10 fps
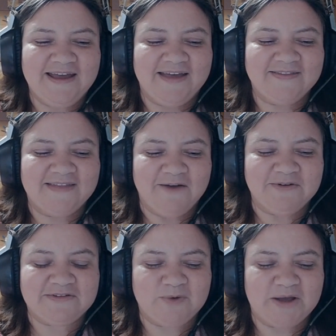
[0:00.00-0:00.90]
And that
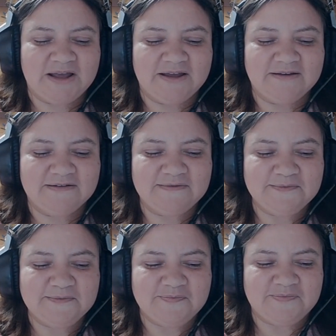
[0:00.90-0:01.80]
was when
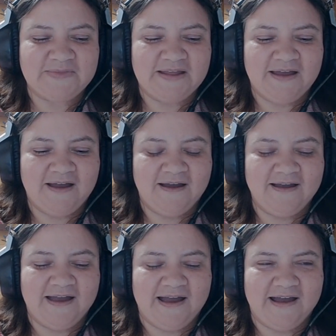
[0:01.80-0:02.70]
I
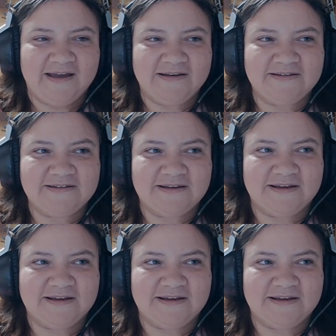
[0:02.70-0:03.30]
had